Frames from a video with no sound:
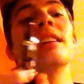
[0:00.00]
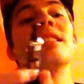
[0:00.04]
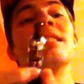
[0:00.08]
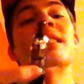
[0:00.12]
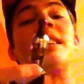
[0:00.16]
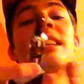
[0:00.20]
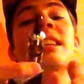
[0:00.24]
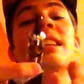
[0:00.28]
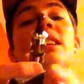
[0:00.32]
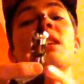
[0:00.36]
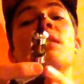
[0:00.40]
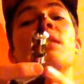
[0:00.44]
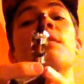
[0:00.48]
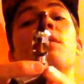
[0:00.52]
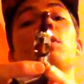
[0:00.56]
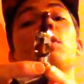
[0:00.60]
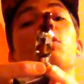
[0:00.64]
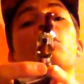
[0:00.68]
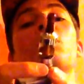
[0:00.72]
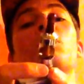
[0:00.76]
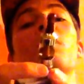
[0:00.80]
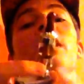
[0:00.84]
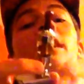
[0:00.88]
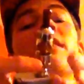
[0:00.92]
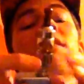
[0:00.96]
to give
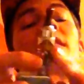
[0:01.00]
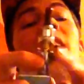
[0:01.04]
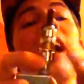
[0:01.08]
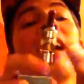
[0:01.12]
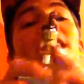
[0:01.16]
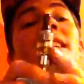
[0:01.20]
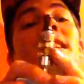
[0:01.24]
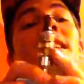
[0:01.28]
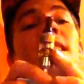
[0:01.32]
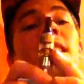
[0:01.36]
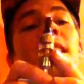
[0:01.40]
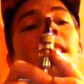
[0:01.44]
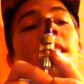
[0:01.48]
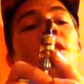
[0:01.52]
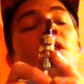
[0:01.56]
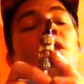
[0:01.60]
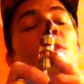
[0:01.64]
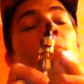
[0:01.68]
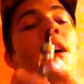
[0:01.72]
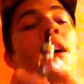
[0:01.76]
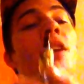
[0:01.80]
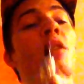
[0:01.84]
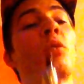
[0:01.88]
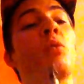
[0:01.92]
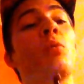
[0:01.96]
you that heat no
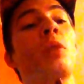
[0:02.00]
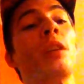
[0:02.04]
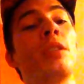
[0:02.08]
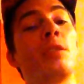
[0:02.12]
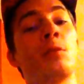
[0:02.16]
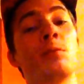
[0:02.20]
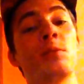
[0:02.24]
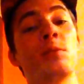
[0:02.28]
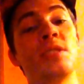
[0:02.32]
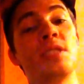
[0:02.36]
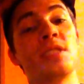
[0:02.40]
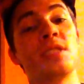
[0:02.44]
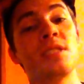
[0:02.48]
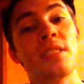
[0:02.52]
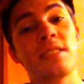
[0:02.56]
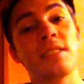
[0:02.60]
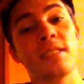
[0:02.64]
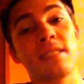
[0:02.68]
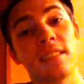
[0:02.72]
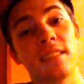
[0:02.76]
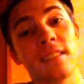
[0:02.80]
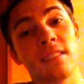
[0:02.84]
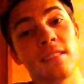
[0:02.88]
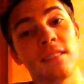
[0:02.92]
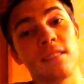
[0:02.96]
matter what your
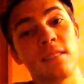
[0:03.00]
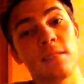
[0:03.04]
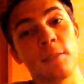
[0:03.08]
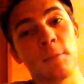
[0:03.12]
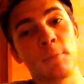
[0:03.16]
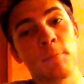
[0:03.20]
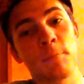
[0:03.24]
resistance is.